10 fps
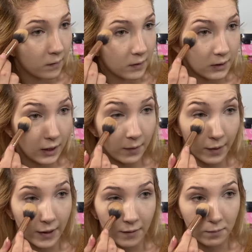This is like
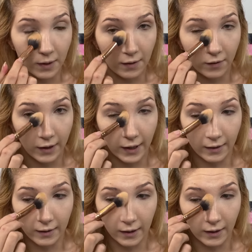my everyday
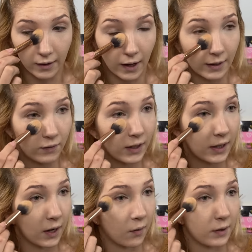thing. I feel like
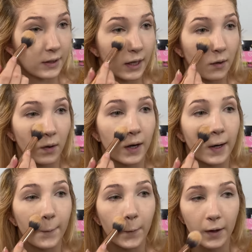I always say where I
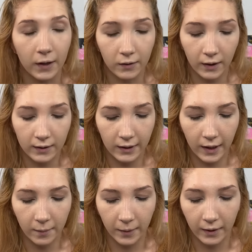get oily throughout the day,
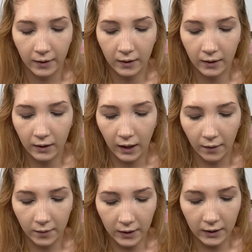but I
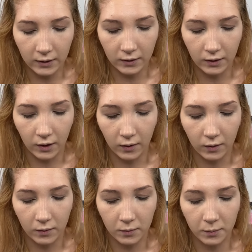really
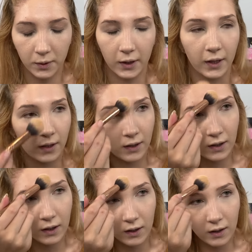don't put
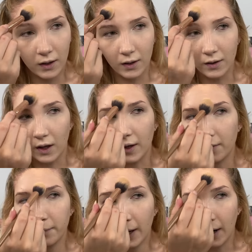a lot of
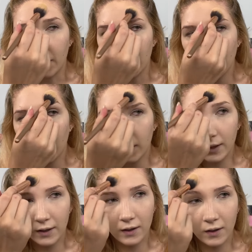powder
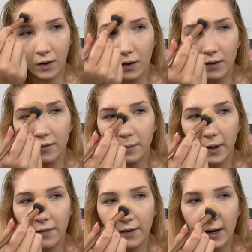on all over
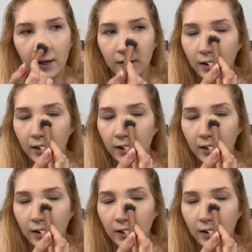my face.